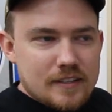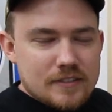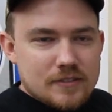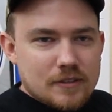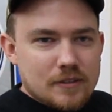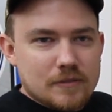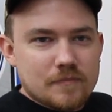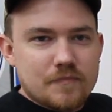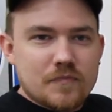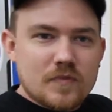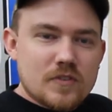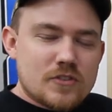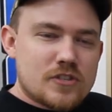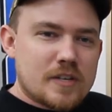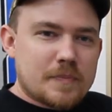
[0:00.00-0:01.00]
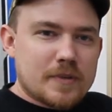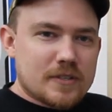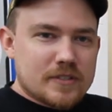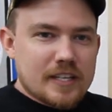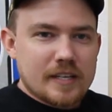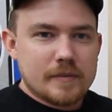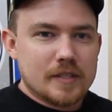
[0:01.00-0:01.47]
So cheap
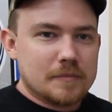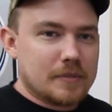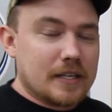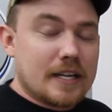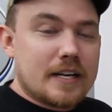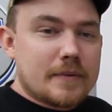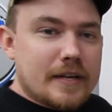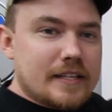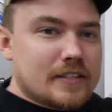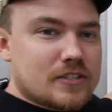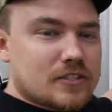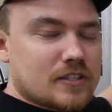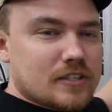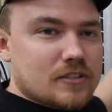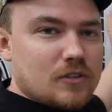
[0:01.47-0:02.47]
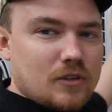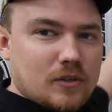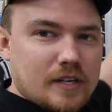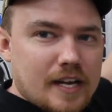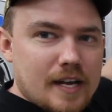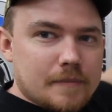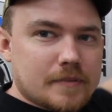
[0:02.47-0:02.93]
entertainment. But anyway, this this
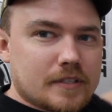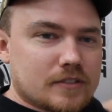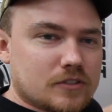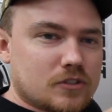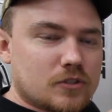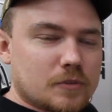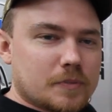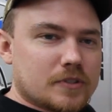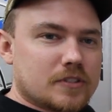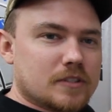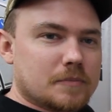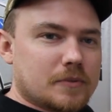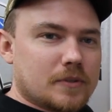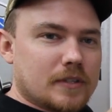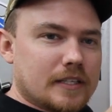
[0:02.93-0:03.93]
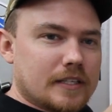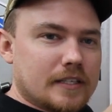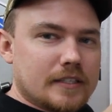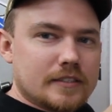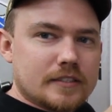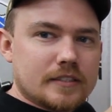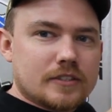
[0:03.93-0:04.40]
whole cabinet is super simple and
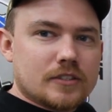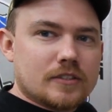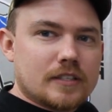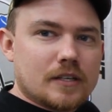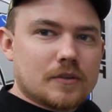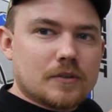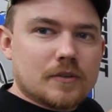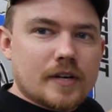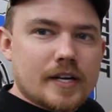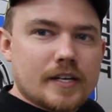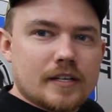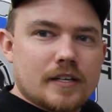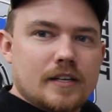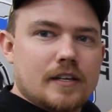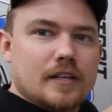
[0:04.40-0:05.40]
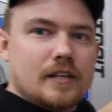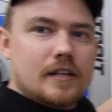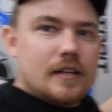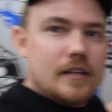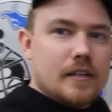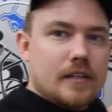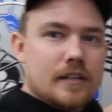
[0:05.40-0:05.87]
easy. Turned out great,
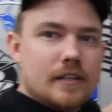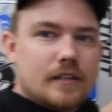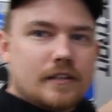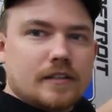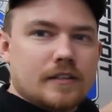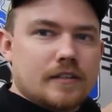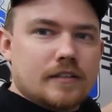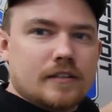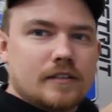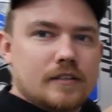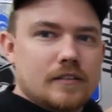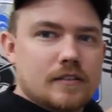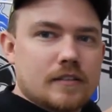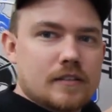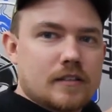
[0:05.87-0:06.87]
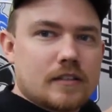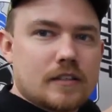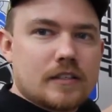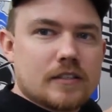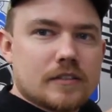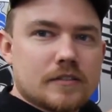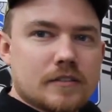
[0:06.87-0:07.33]
and uh,
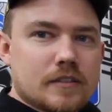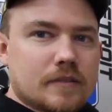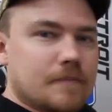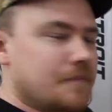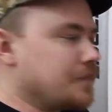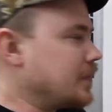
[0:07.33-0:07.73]
there it is. Yeah.